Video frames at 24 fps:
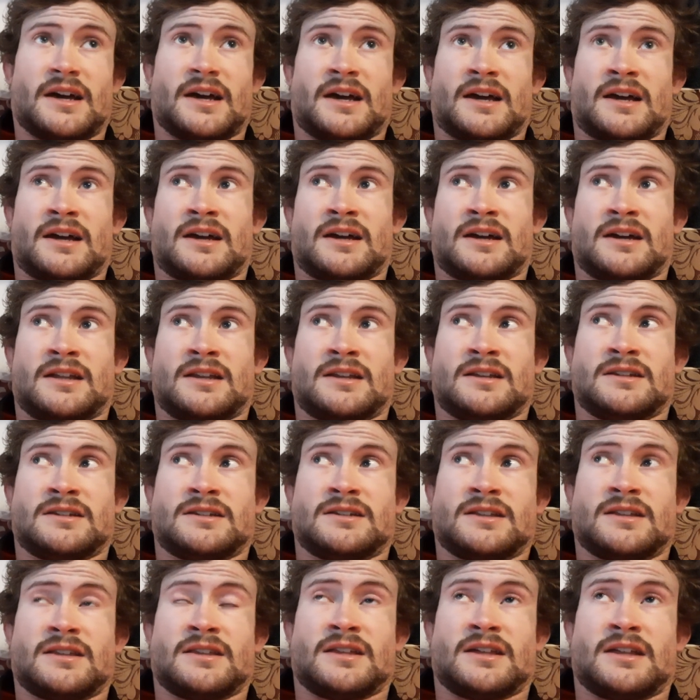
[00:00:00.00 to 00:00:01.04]
and
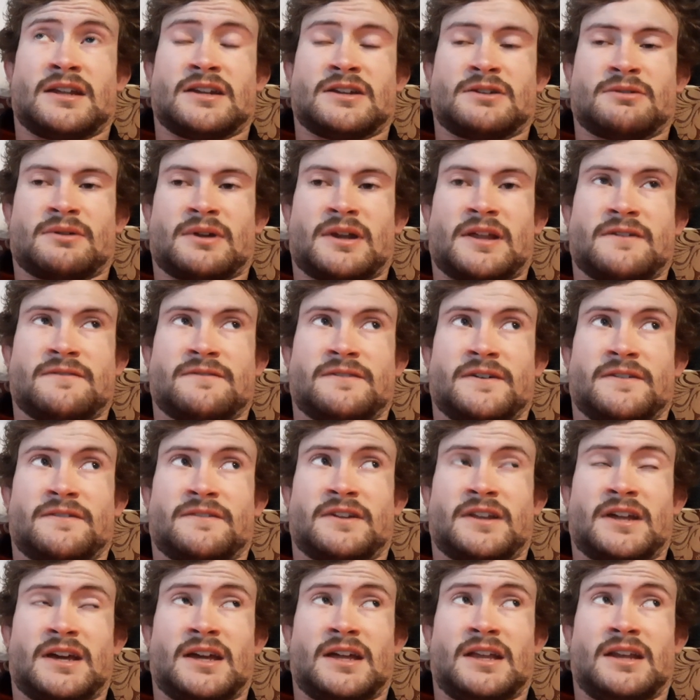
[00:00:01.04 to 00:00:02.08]
then in
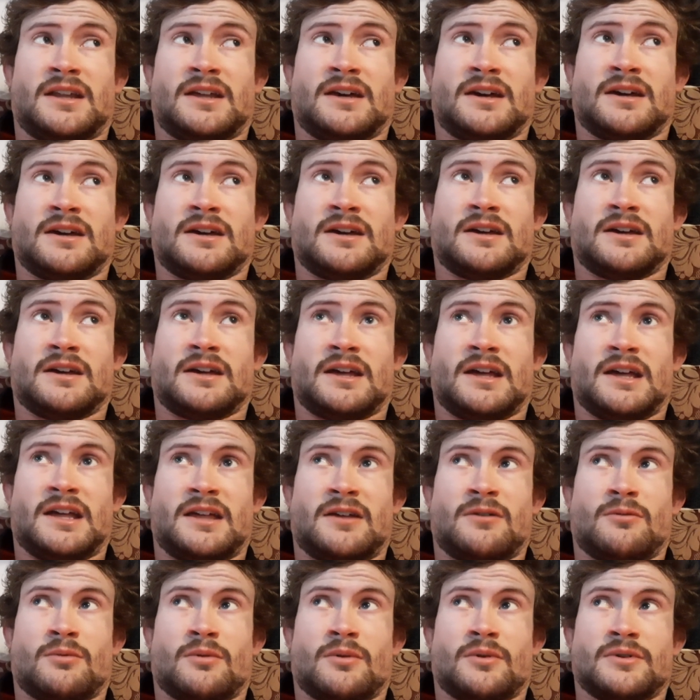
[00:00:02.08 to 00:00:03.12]
2015
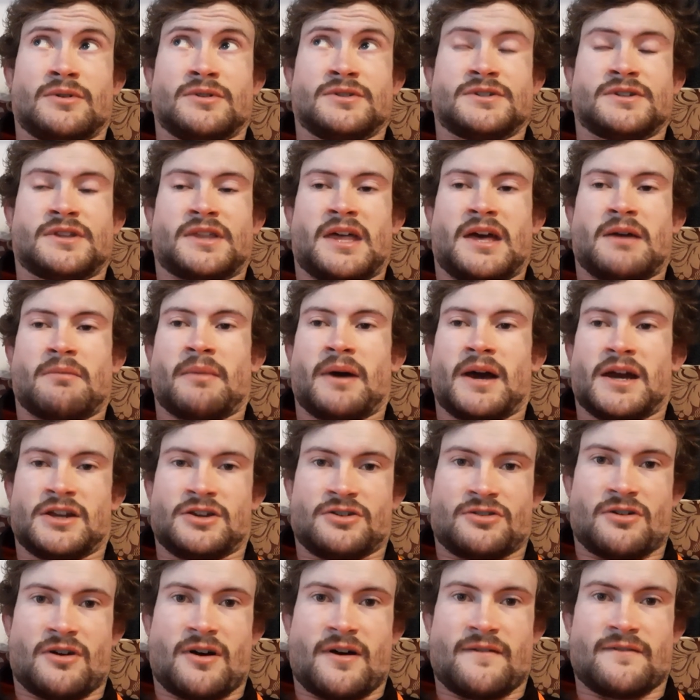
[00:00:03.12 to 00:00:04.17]
he was their main
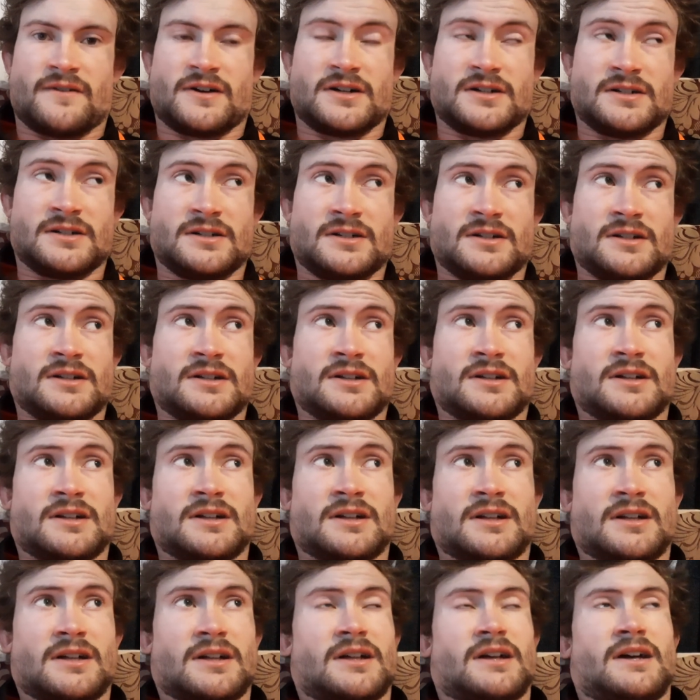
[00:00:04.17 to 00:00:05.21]
driver
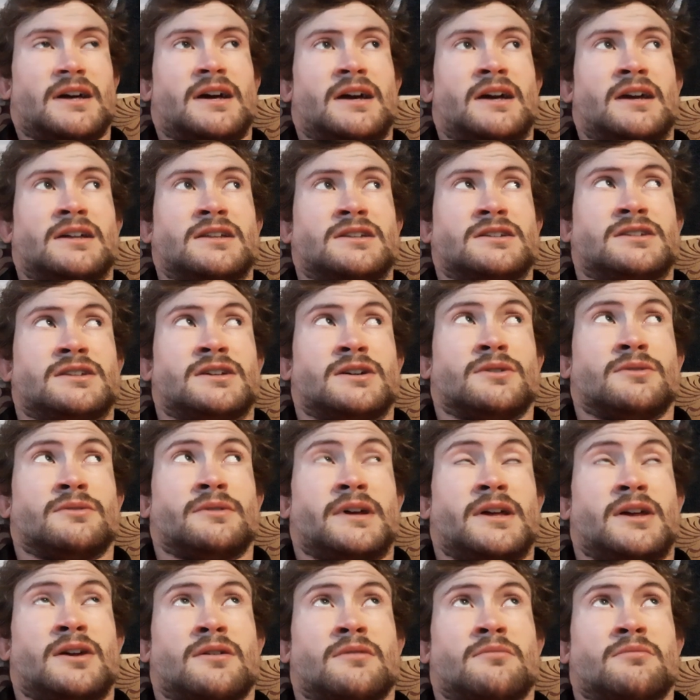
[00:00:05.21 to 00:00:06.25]
until
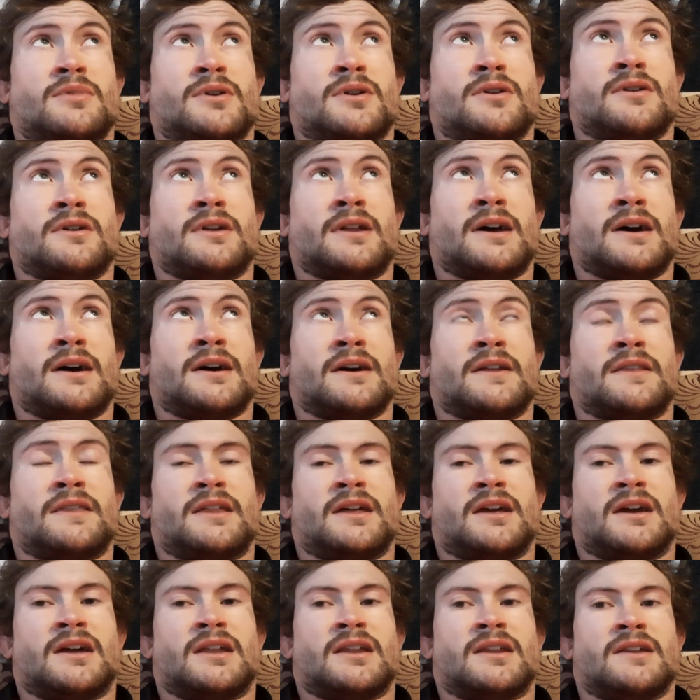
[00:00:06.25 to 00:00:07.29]
he got booted out at
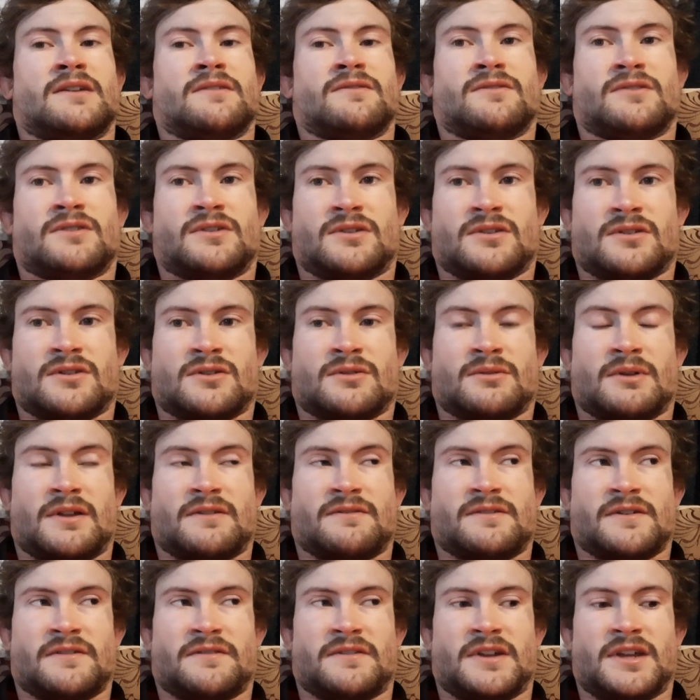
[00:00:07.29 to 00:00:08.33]
the end of
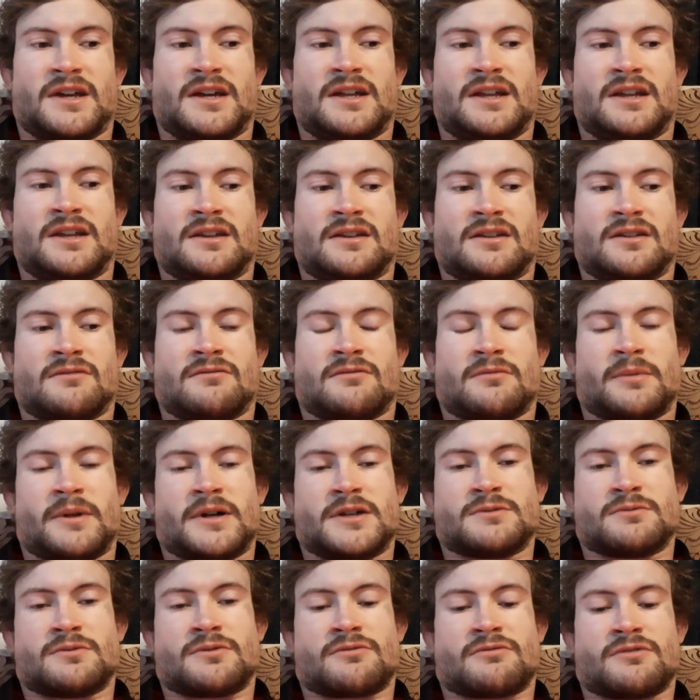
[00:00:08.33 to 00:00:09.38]
2015,
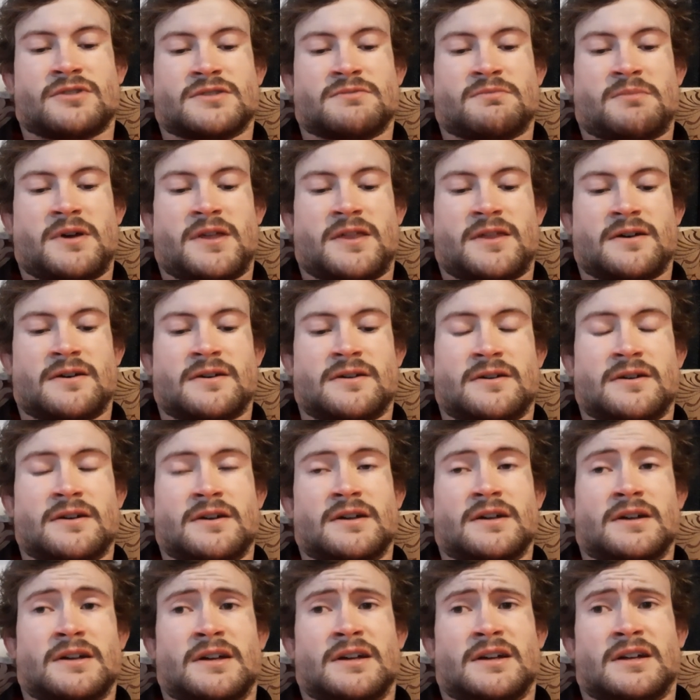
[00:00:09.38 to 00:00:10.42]
replaced with Chris Pither.
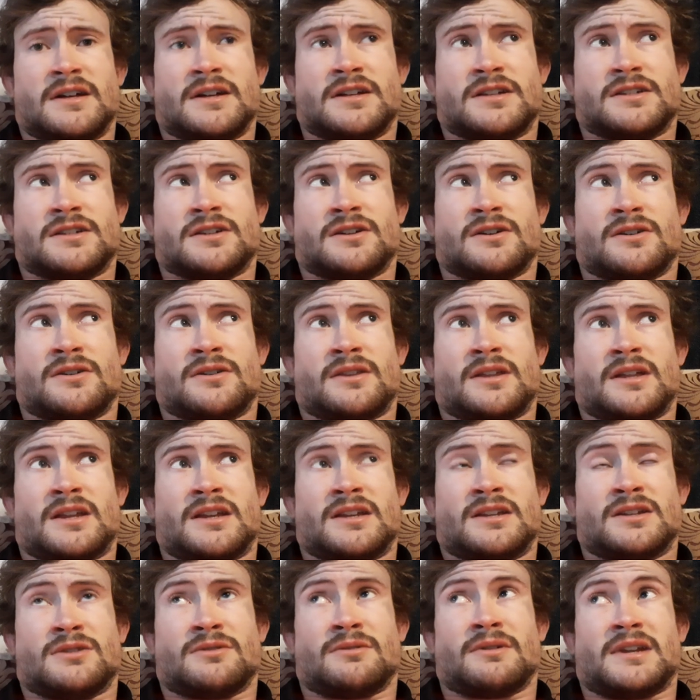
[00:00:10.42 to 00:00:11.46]
So then
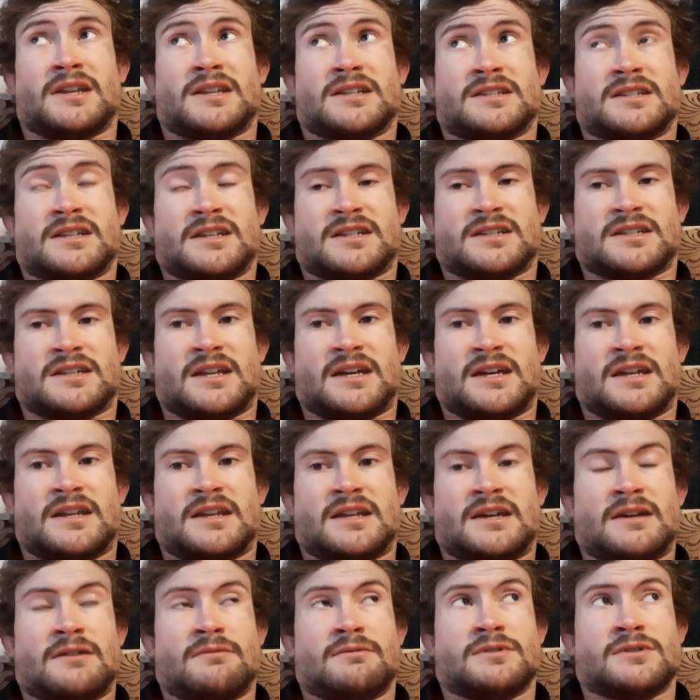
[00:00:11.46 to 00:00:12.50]
in 2016
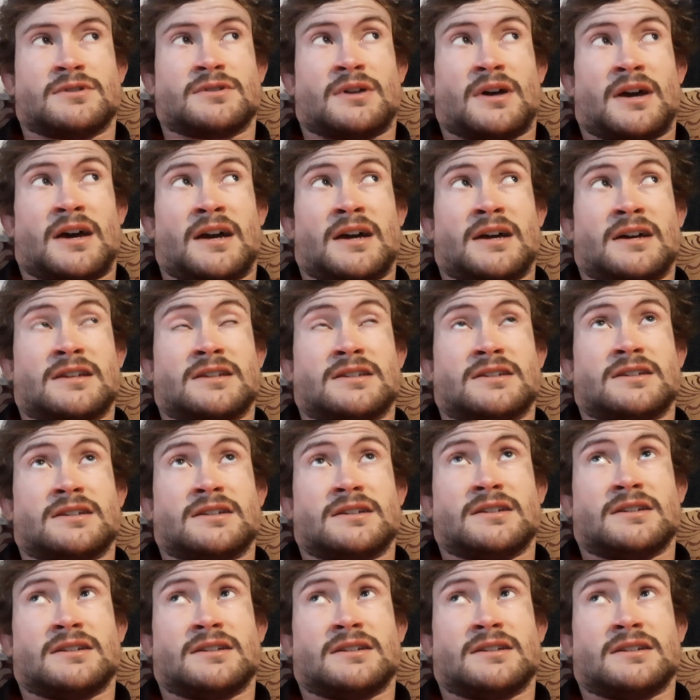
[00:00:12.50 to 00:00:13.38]
he was at